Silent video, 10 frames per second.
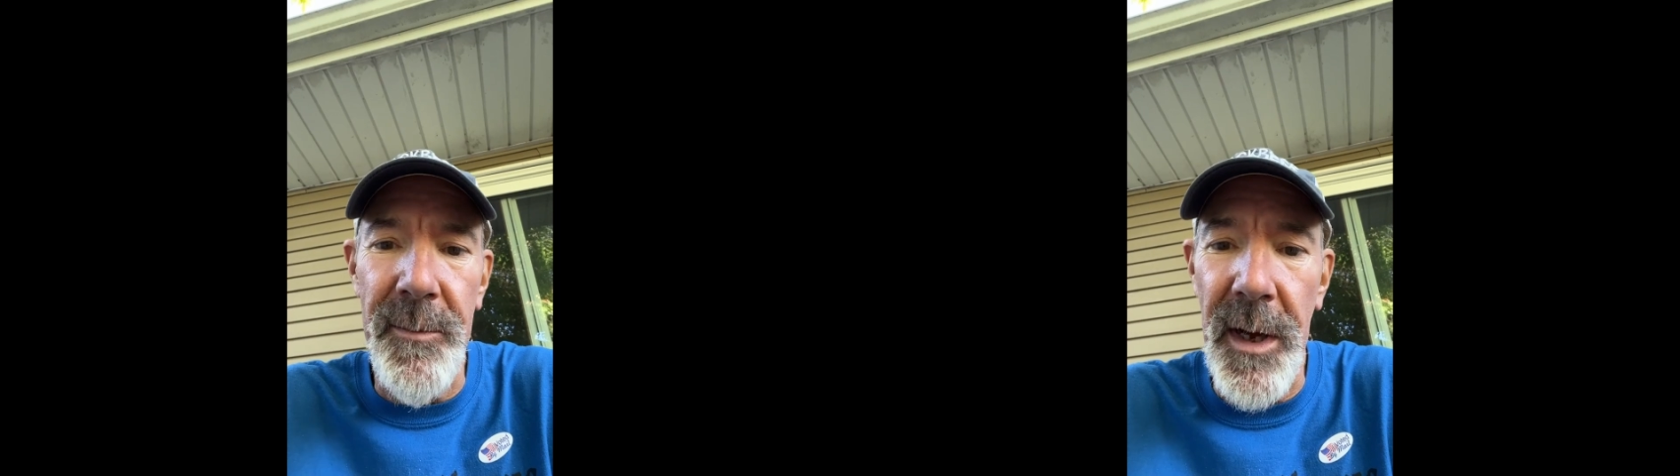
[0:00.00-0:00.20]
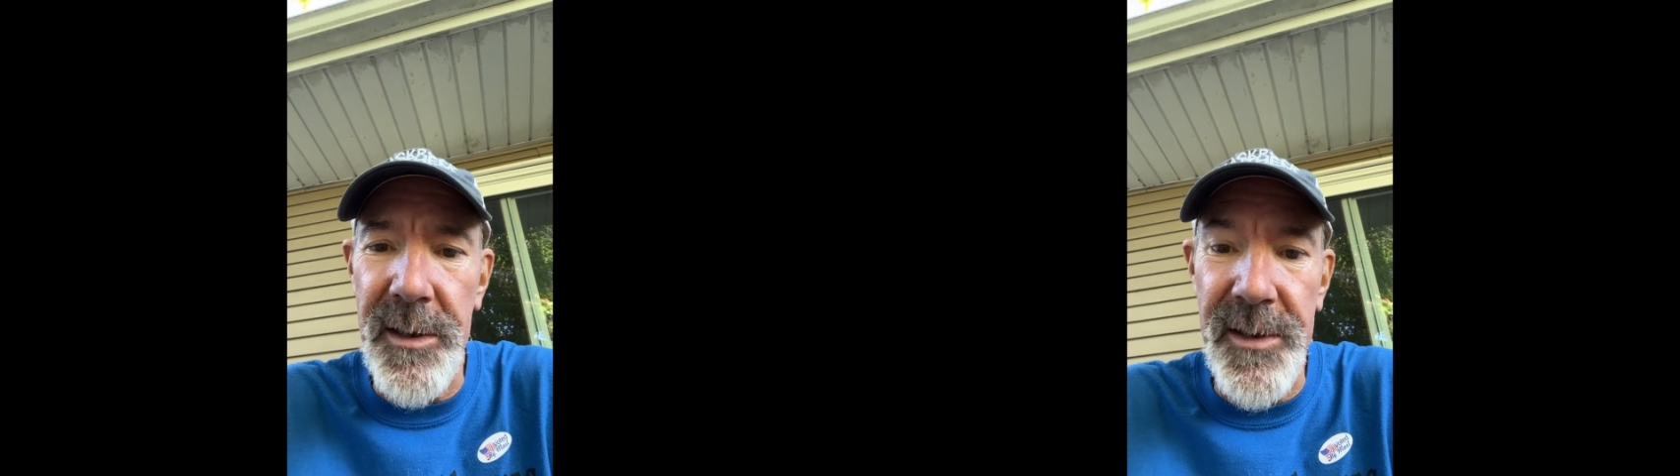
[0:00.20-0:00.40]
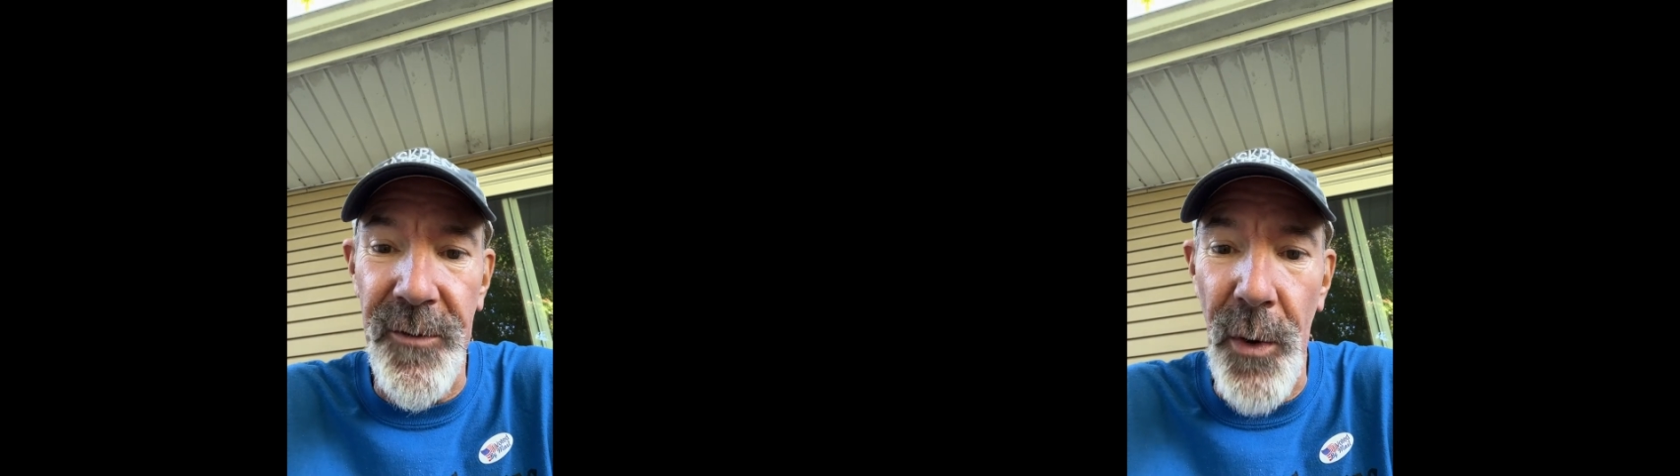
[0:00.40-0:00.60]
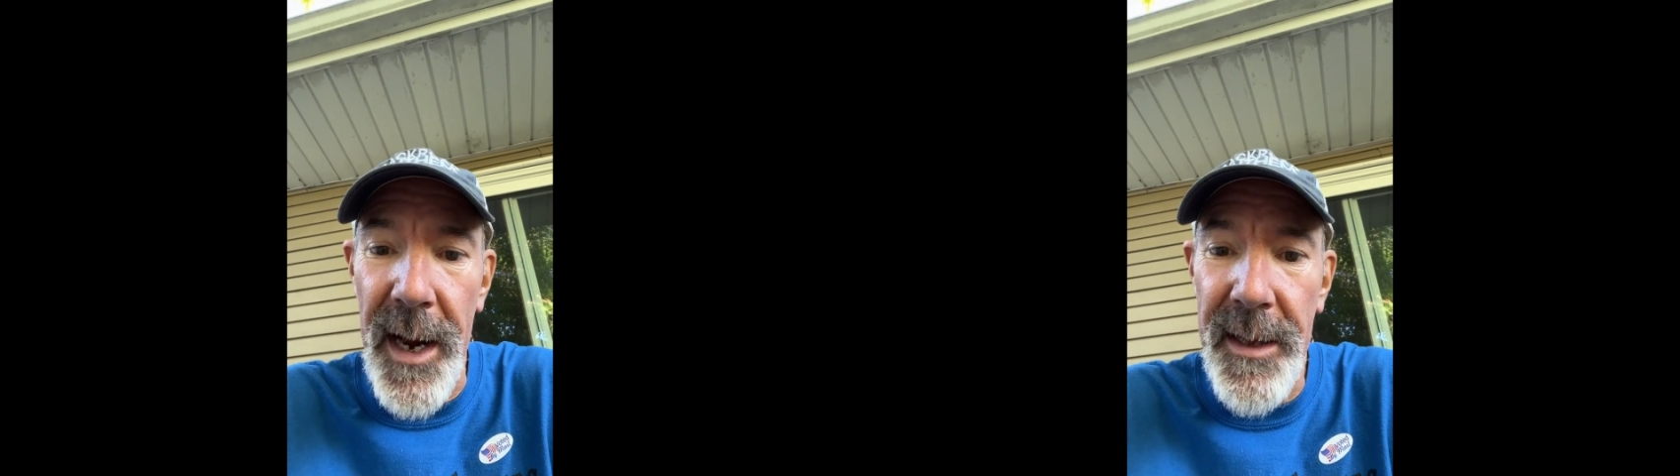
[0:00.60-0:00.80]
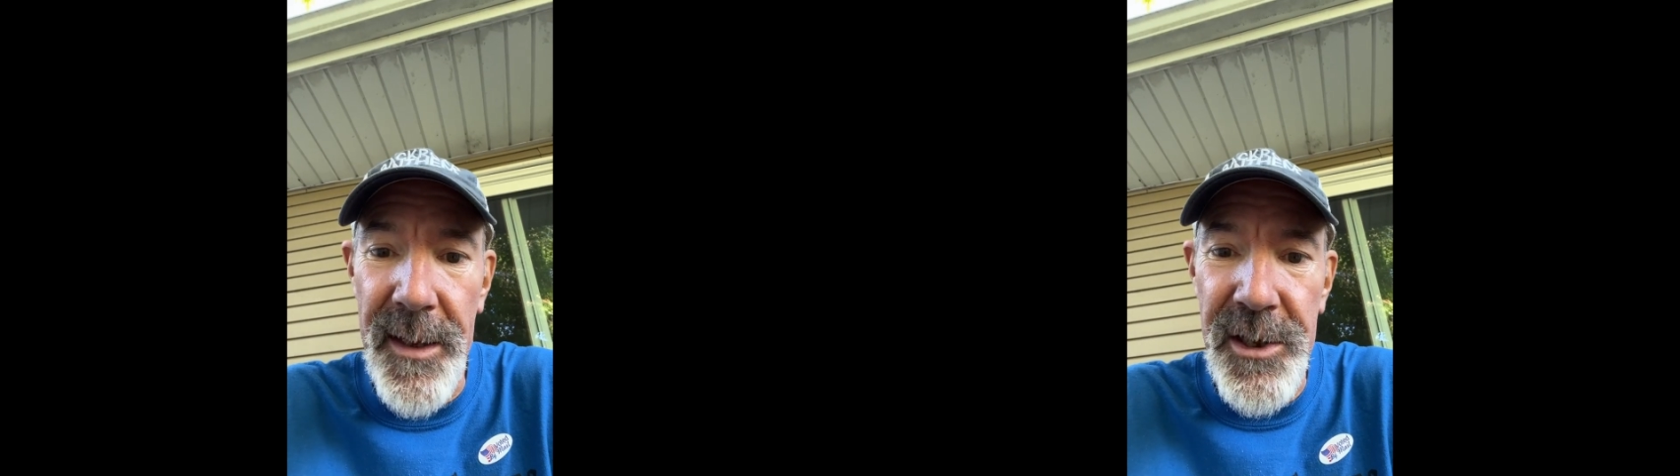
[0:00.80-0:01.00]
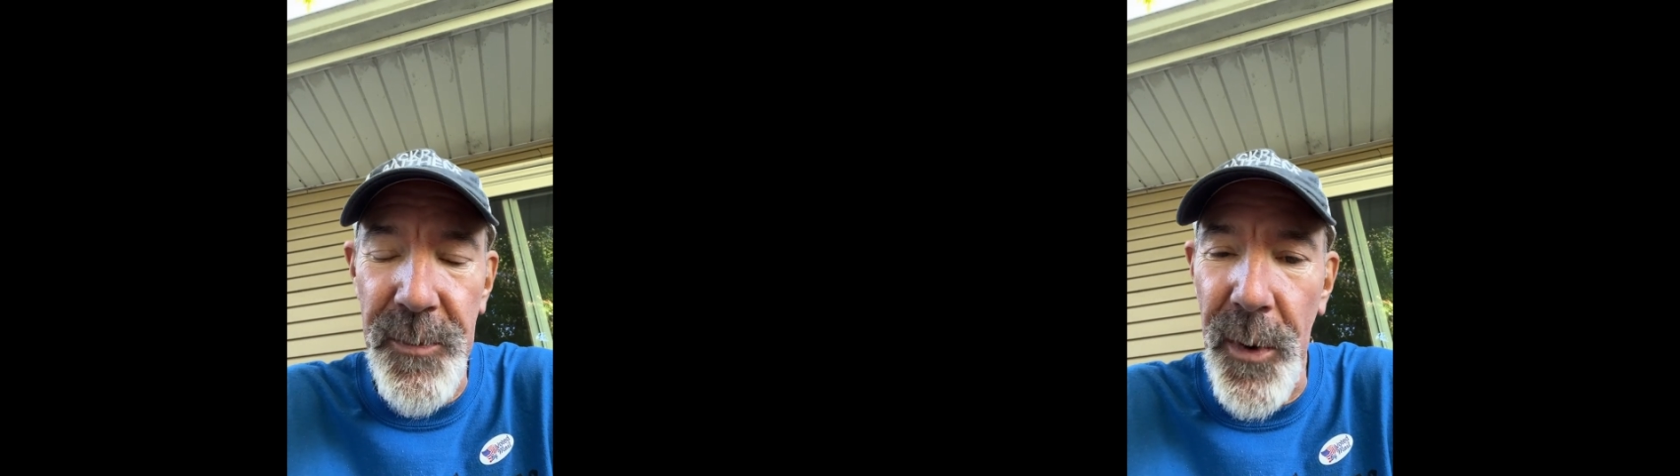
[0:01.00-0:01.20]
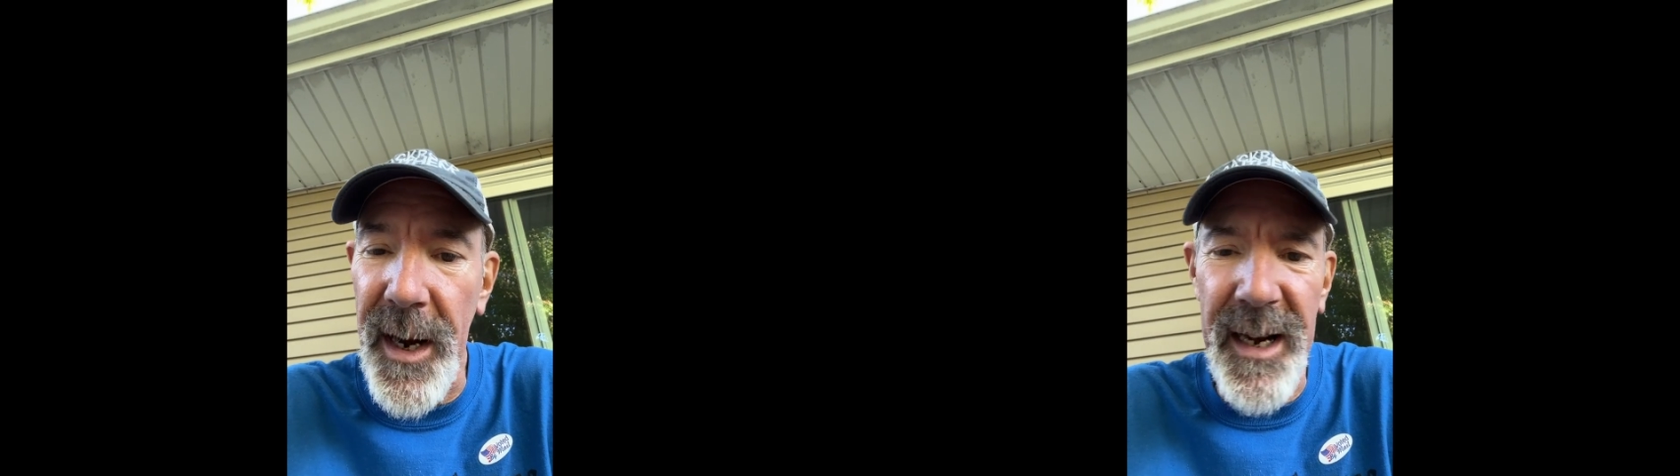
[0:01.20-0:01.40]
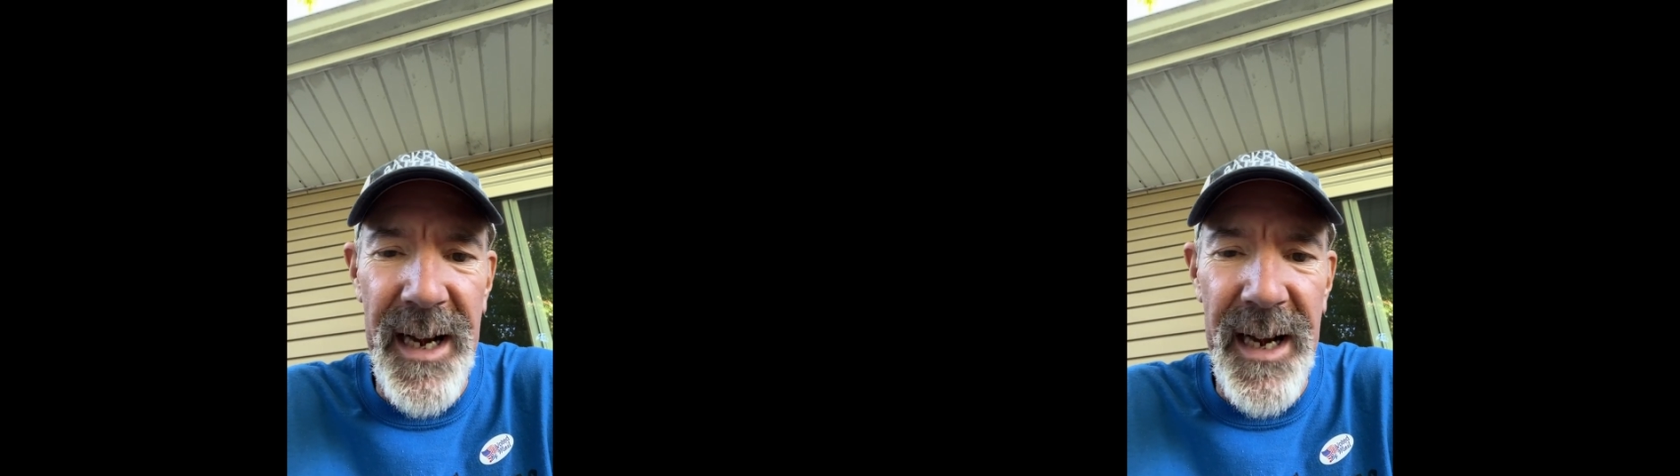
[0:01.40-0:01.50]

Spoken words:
amounts of rain this spring,